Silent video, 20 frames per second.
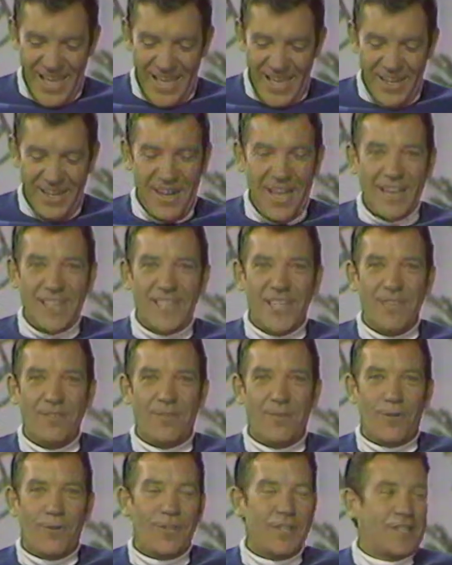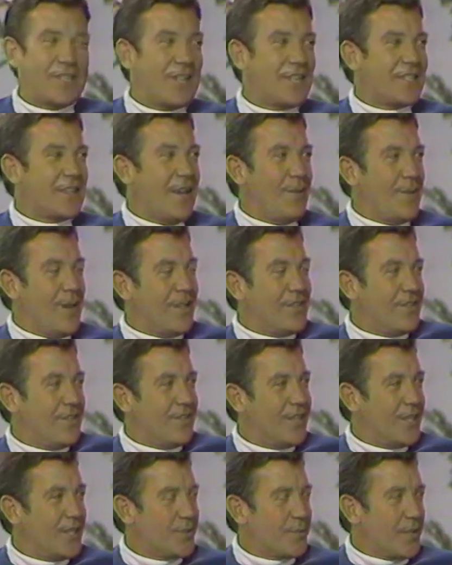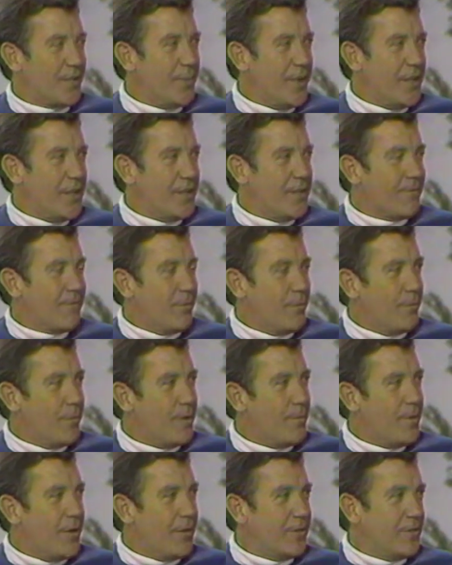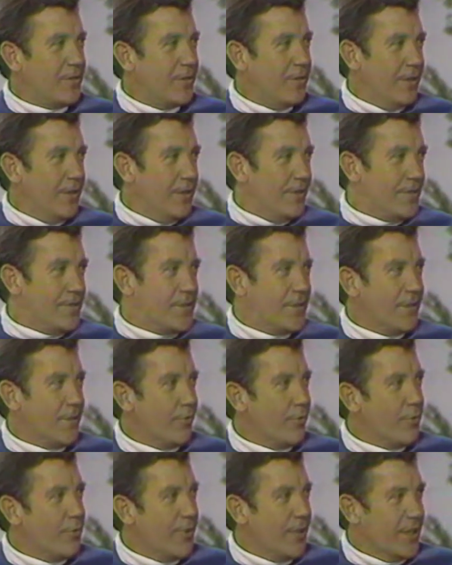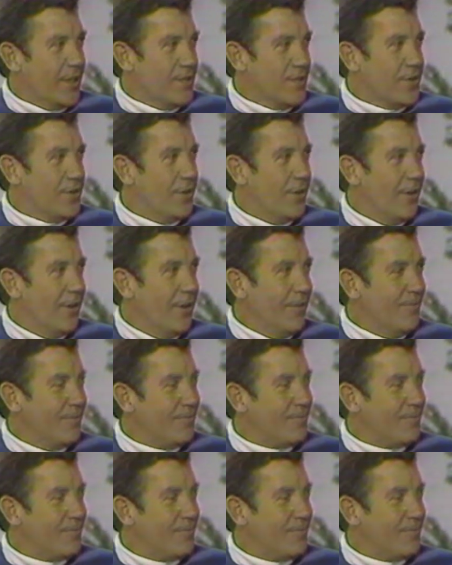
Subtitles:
In 1946, I imagine things were quite different. What about lifts and grooming and so on?